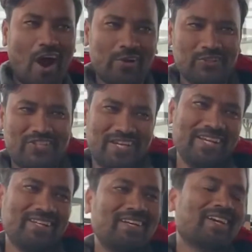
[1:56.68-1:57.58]
how to say,
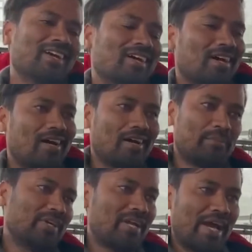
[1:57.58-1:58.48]
uh,
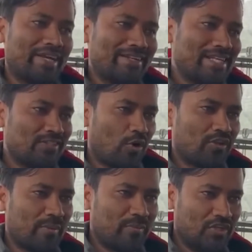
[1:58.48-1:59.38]
but I release all
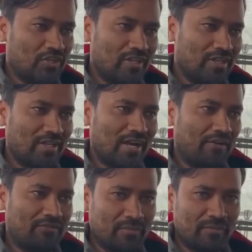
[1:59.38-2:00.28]
the pressure here
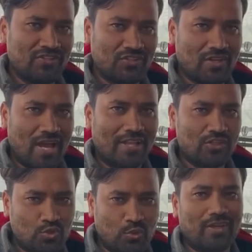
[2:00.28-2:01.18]
after bungee and
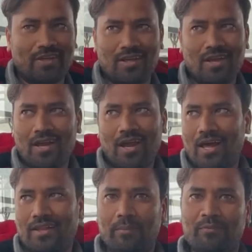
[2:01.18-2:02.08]
swing,
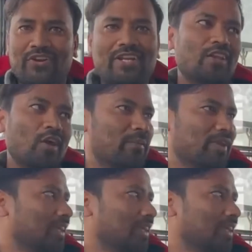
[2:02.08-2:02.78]
and I'm really loving